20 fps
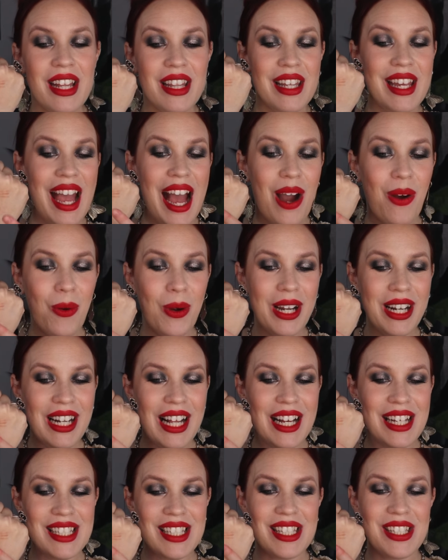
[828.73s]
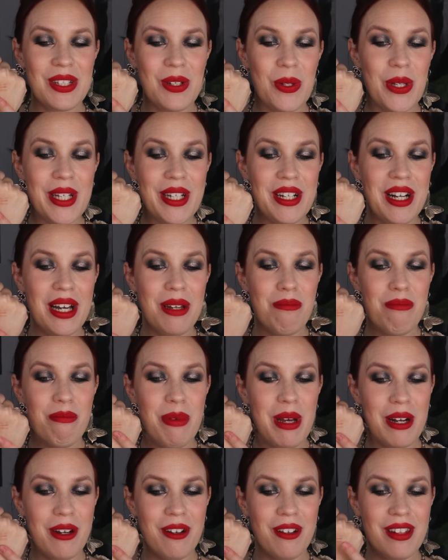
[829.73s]
the Hourglass is holding on
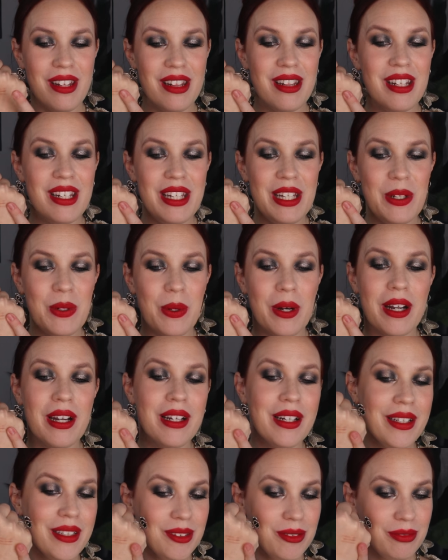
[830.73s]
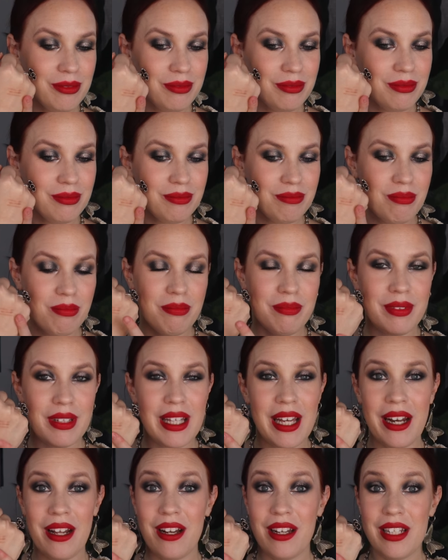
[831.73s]
better than the Dior.
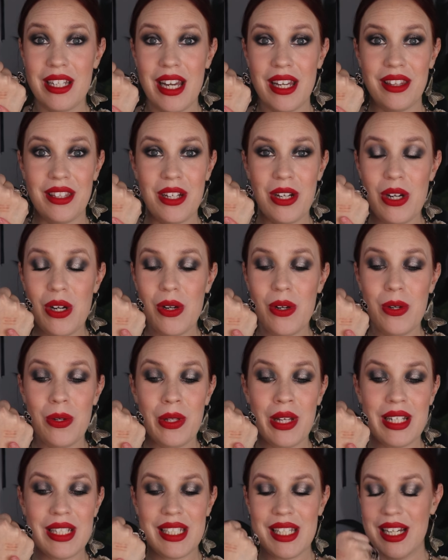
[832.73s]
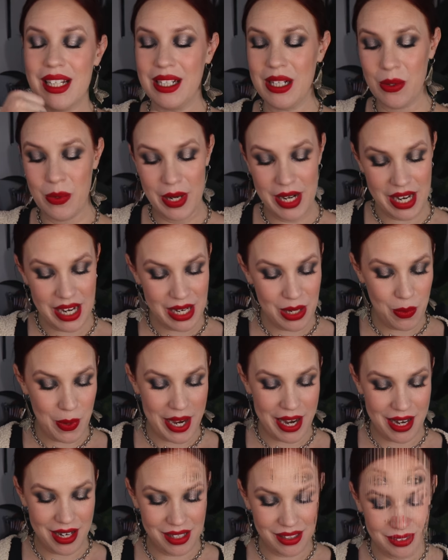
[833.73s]
That Audette though, that's not going
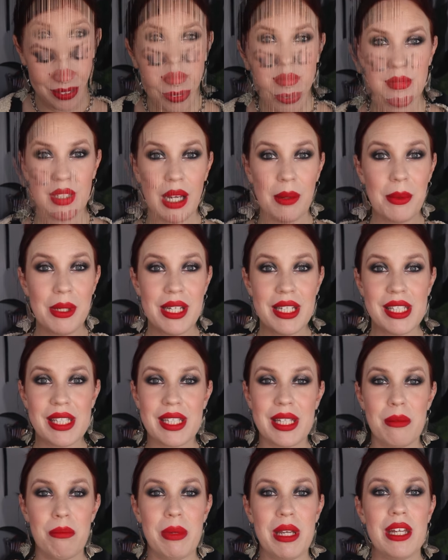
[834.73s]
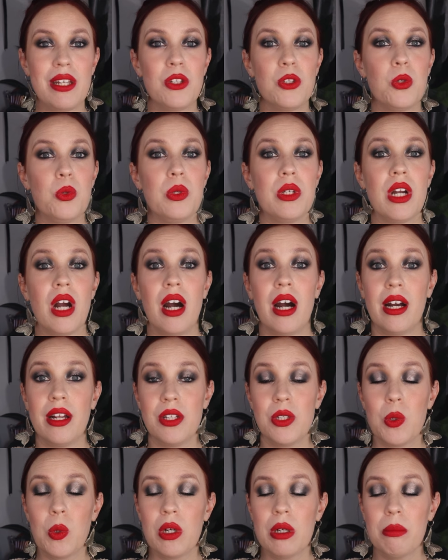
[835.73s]
anywhere. I'm gonna skip into
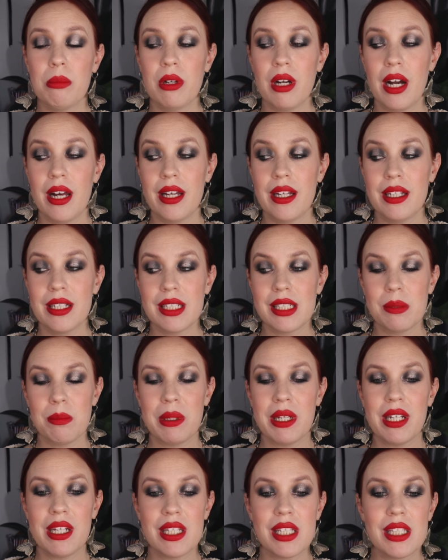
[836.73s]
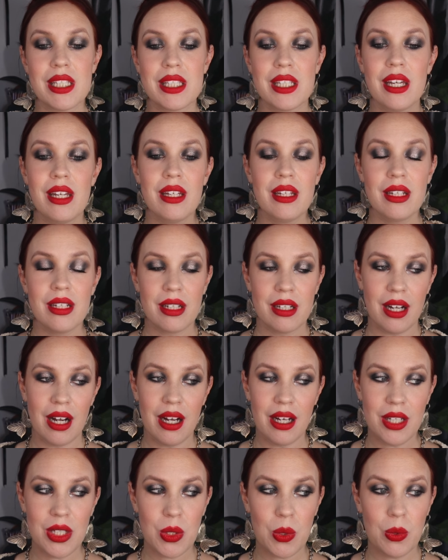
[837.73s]
contour products because
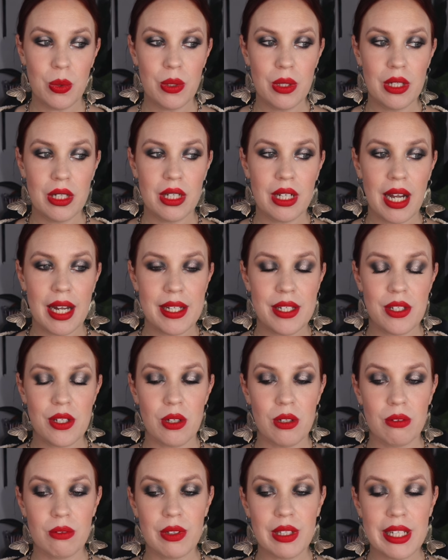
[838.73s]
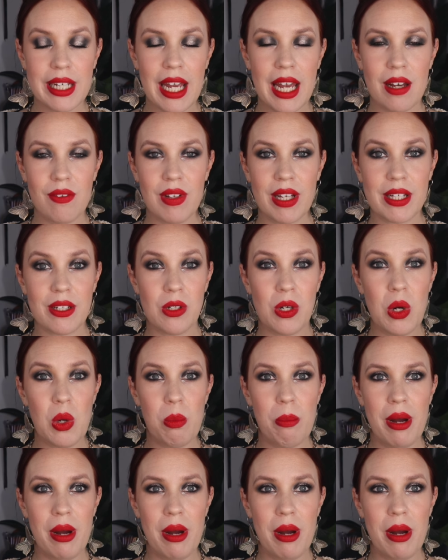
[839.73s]
contour, I don't really have like a whole